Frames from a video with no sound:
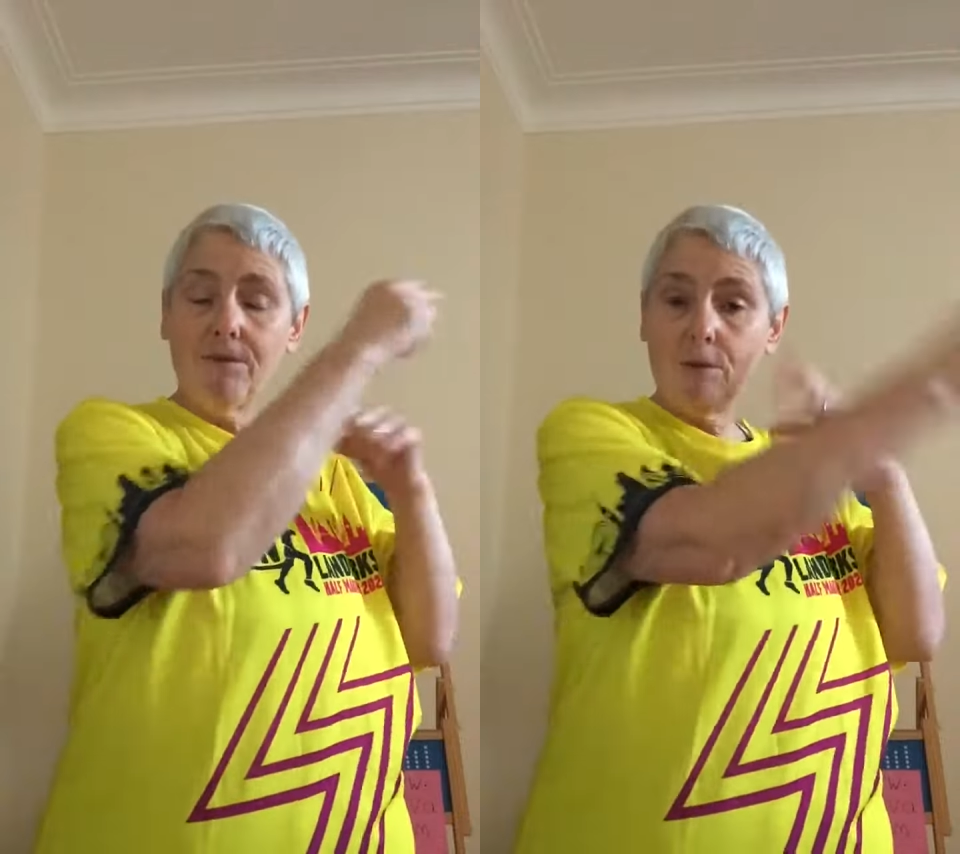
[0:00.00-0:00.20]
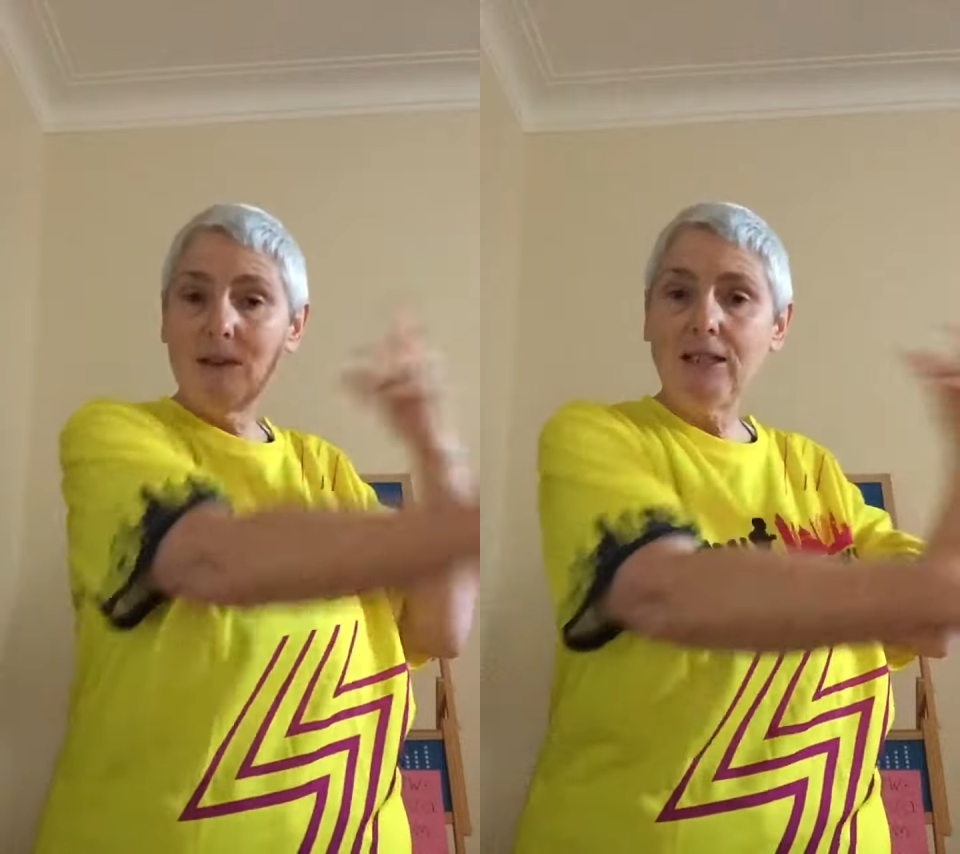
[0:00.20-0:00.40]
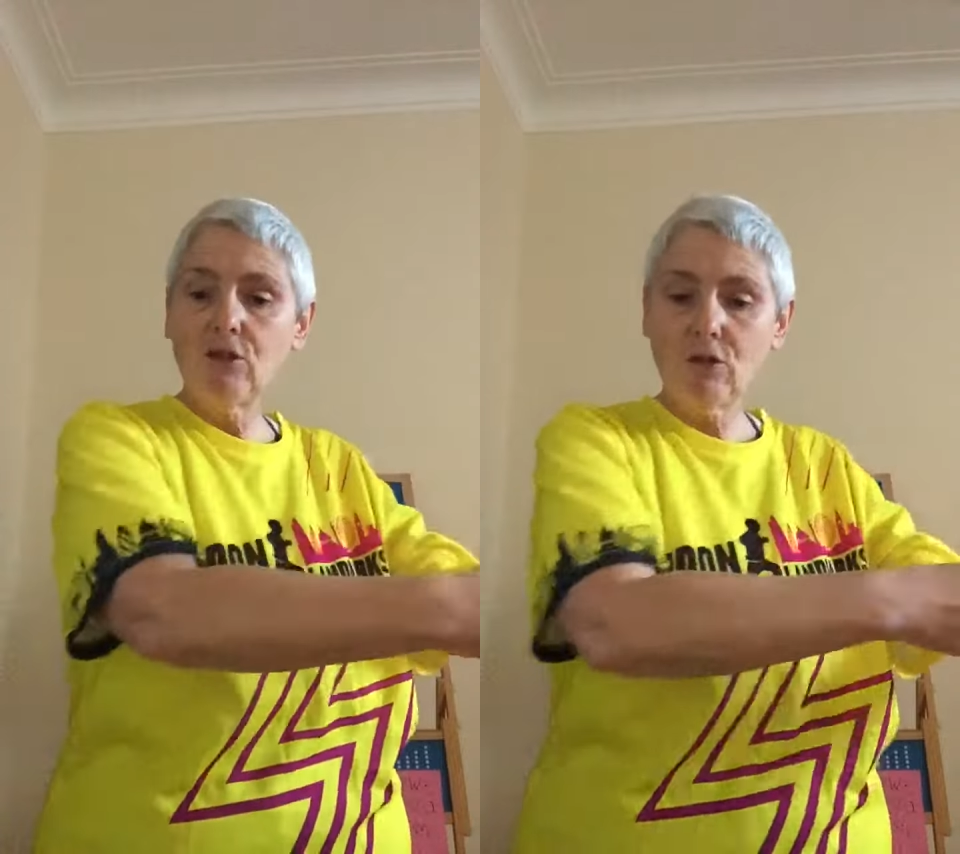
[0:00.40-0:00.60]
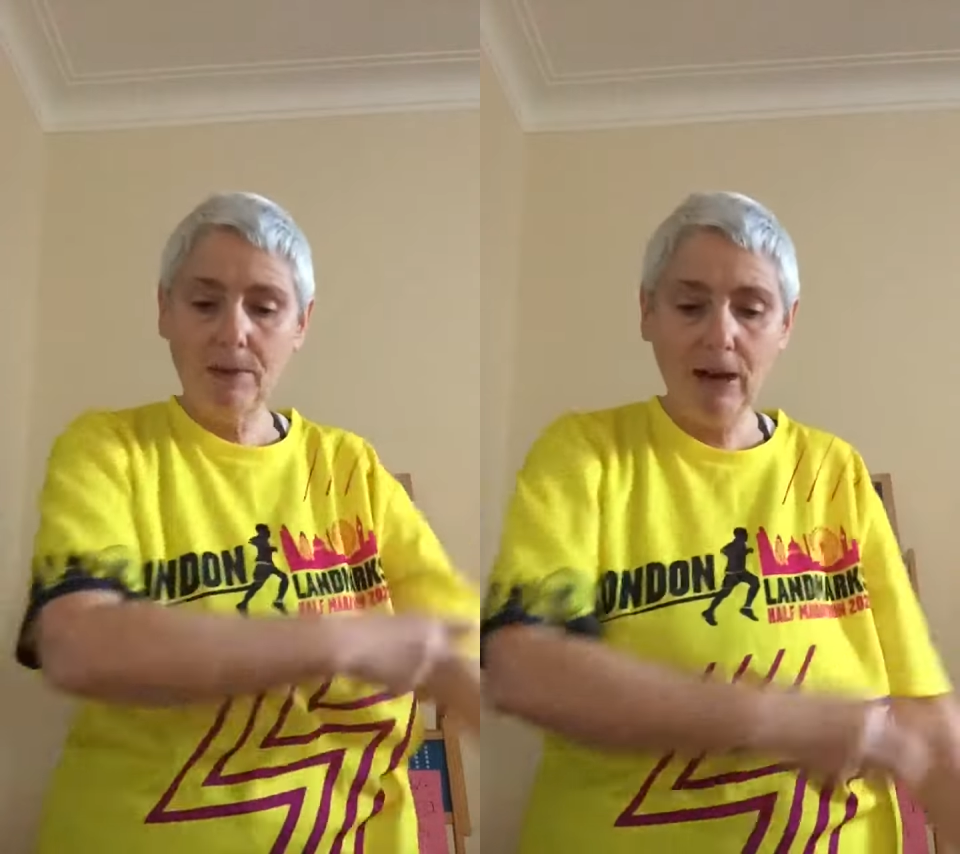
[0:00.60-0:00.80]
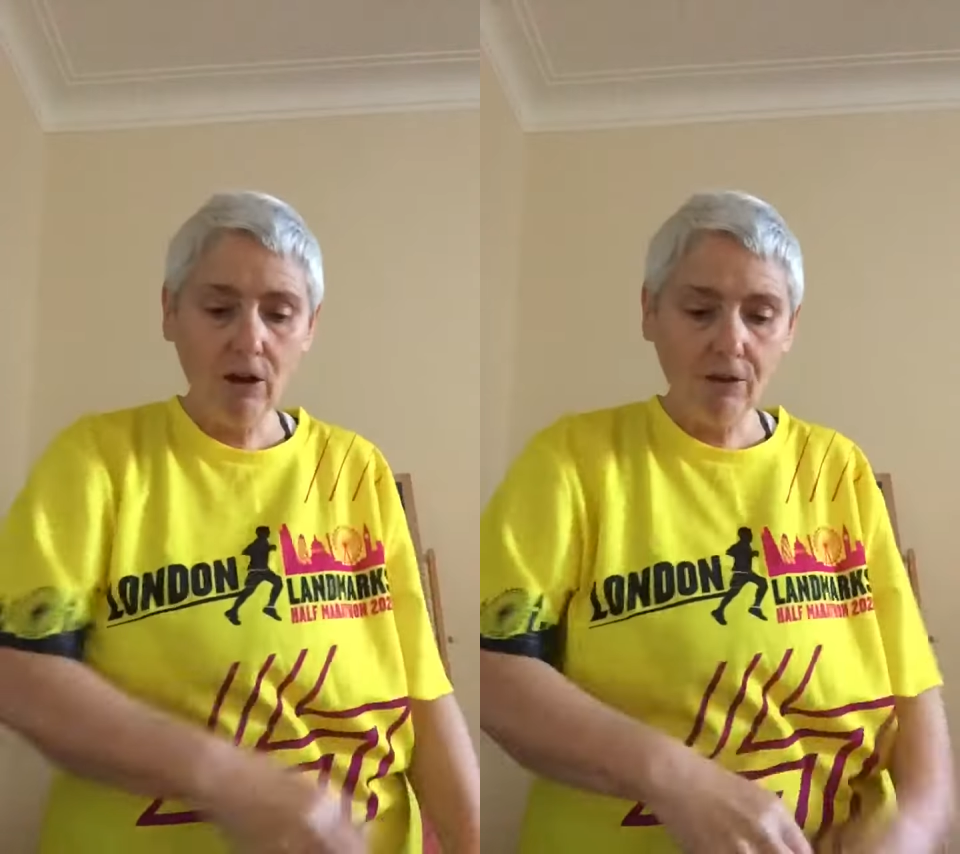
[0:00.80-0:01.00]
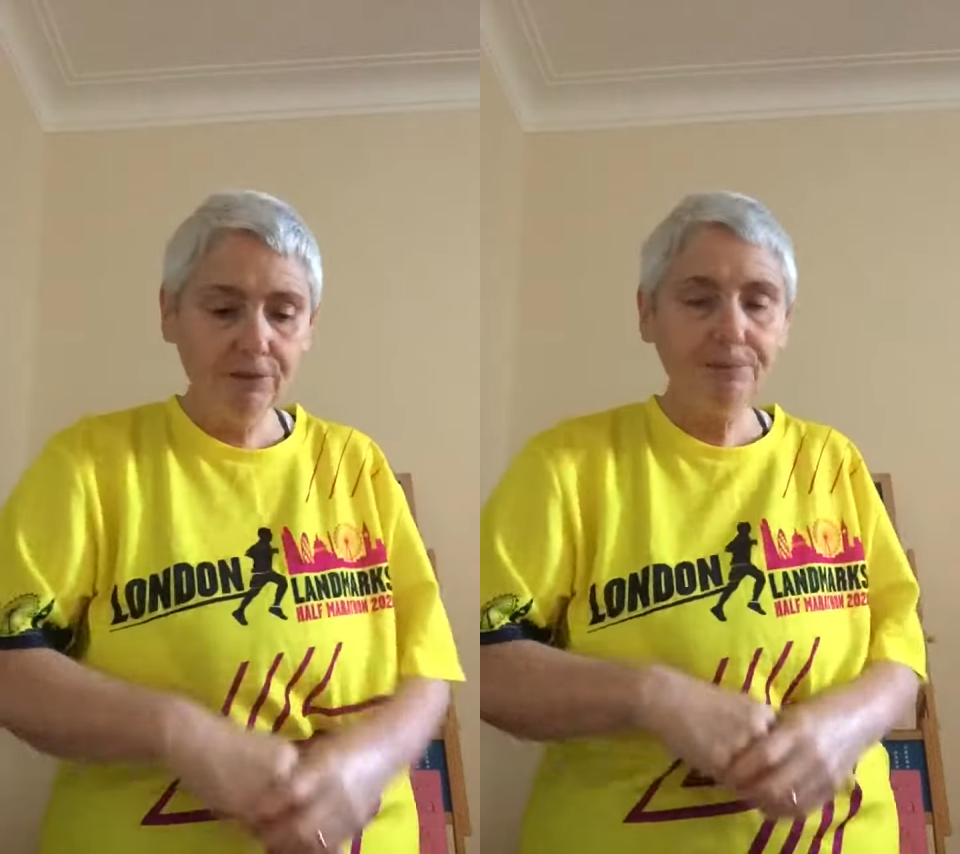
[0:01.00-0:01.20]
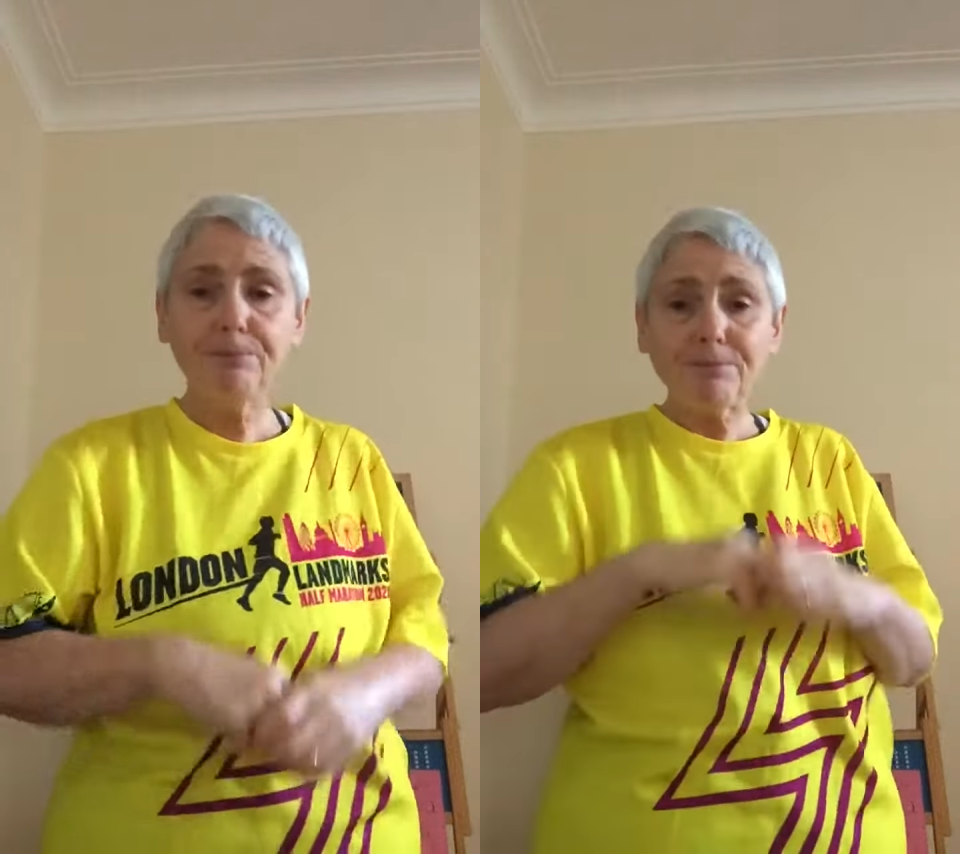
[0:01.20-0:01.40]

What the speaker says: for when you drop it off.